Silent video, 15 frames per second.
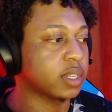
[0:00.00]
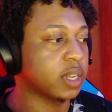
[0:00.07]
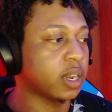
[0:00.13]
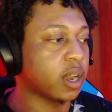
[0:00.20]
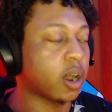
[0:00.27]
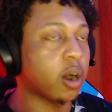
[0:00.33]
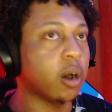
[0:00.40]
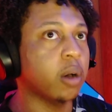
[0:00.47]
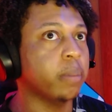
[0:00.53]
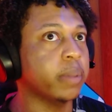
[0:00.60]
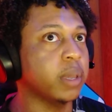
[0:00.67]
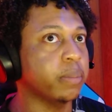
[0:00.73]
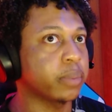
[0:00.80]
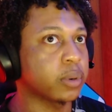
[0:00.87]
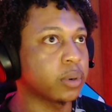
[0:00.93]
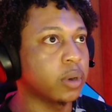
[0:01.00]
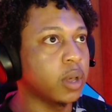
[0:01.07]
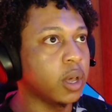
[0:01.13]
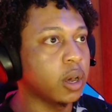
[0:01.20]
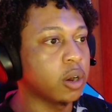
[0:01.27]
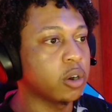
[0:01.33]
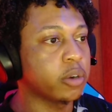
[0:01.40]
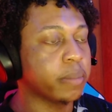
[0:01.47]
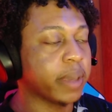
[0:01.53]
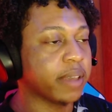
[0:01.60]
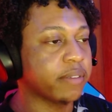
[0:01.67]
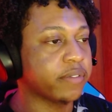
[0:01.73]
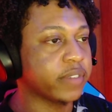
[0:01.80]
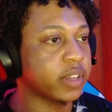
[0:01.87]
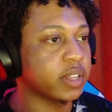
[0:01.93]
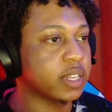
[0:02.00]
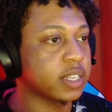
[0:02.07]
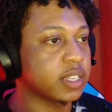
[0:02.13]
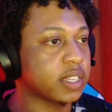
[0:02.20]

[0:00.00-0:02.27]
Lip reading: and all people who may feel as